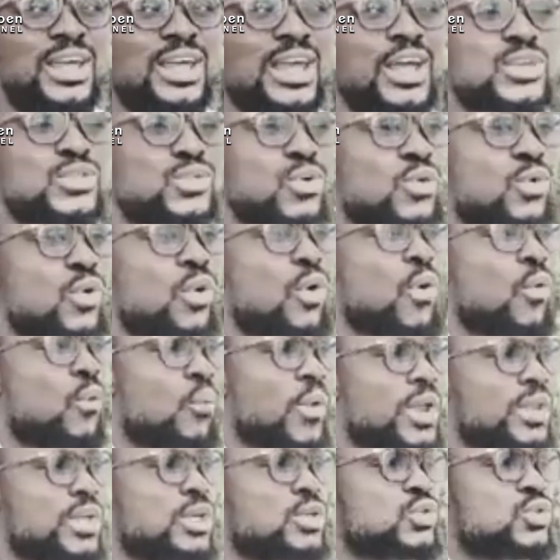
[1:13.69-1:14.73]
And so,
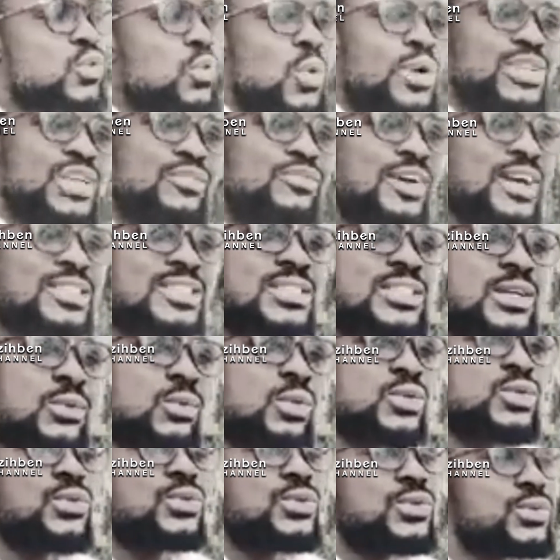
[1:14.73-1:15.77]
when they do whatever thing they
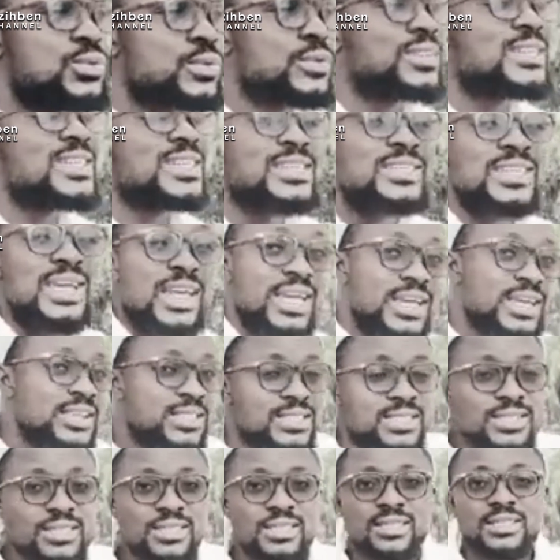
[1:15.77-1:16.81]
want to do, the
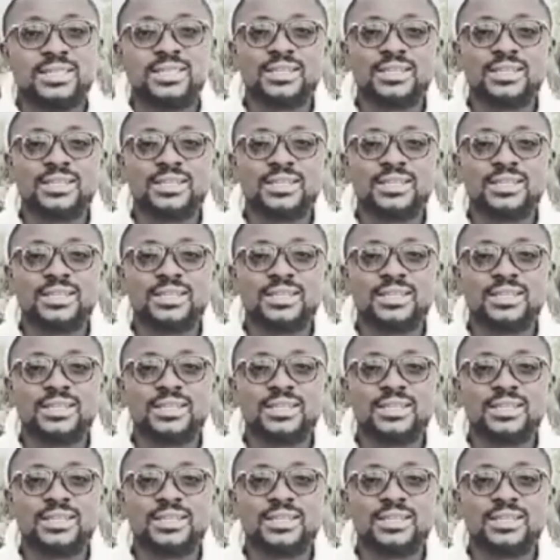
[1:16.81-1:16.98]
deity,